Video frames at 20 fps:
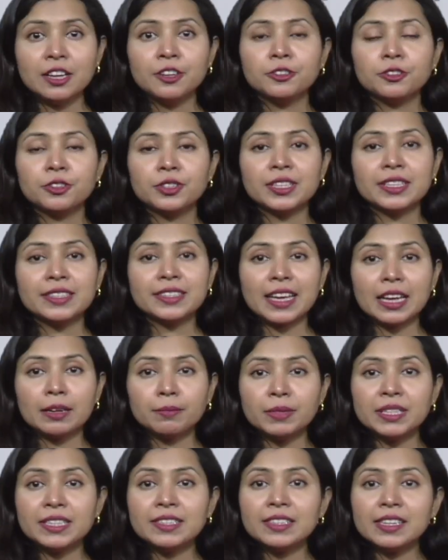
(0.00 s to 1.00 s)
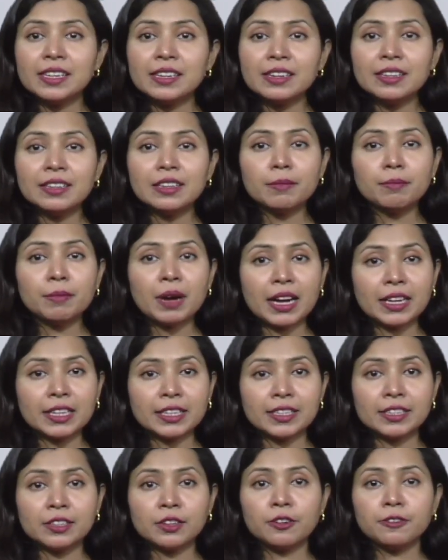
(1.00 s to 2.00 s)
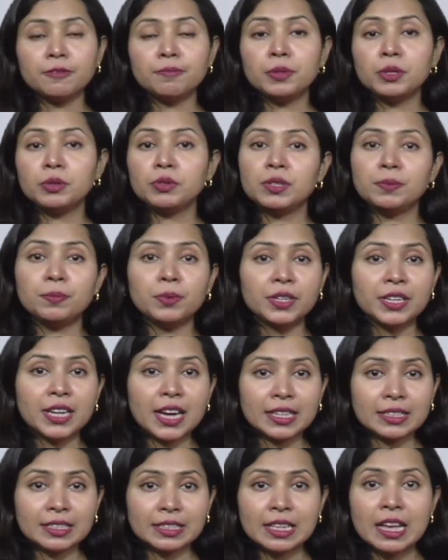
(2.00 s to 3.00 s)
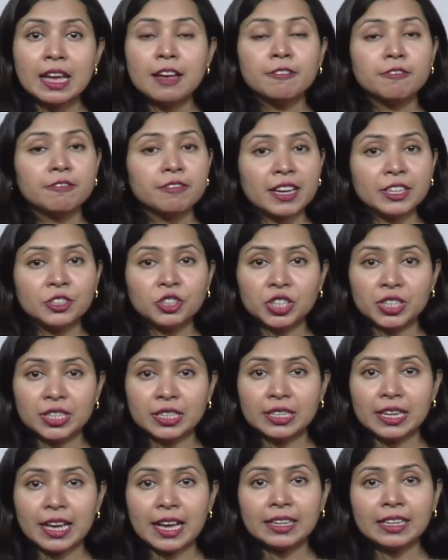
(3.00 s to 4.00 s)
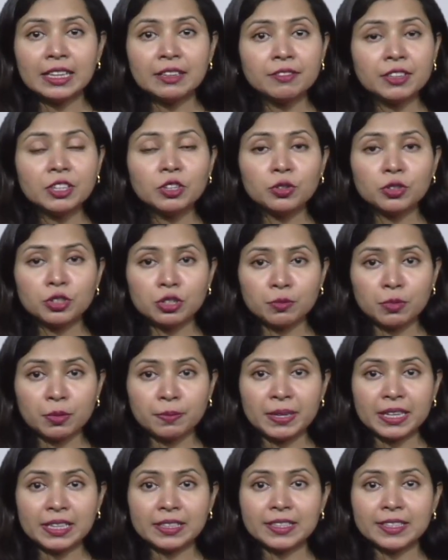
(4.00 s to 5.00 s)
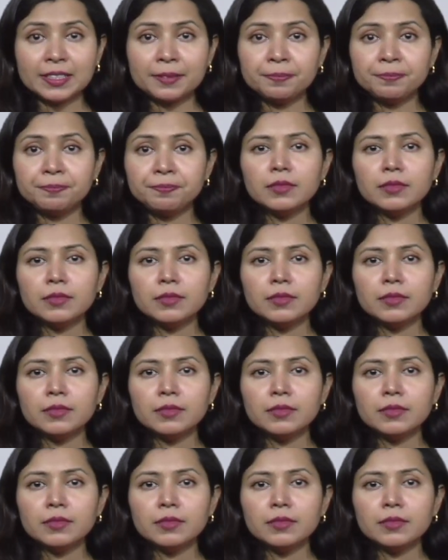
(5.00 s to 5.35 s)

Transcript: So this can be seen in the marketing of beauty products, fashion, and even automobiles.